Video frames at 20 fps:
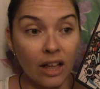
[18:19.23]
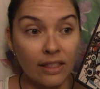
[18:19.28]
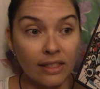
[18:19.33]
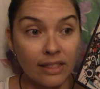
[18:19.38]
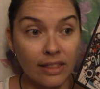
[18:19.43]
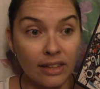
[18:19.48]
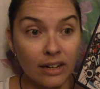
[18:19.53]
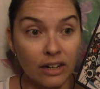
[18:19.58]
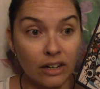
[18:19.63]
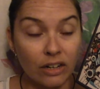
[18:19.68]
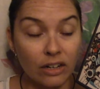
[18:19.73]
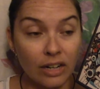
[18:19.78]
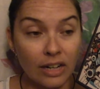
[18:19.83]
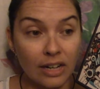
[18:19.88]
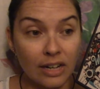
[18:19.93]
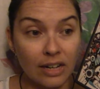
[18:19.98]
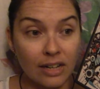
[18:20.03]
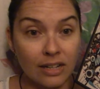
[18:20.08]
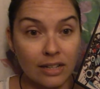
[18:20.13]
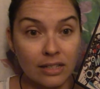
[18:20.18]
There
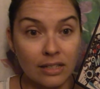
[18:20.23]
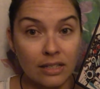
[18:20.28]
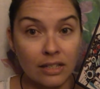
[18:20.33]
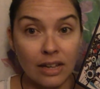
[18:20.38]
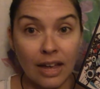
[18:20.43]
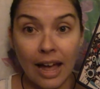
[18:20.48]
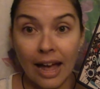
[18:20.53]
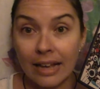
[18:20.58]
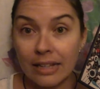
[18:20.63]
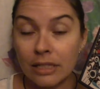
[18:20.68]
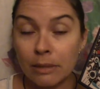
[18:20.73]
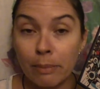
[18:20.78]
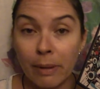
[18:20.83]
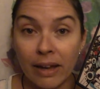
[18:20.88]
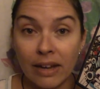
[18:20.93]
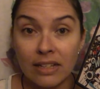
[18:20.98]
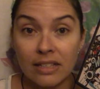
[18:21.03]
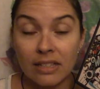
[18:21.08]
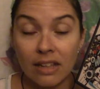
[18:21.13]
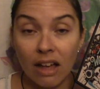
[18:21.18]
is
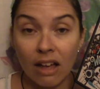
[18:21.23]
aspects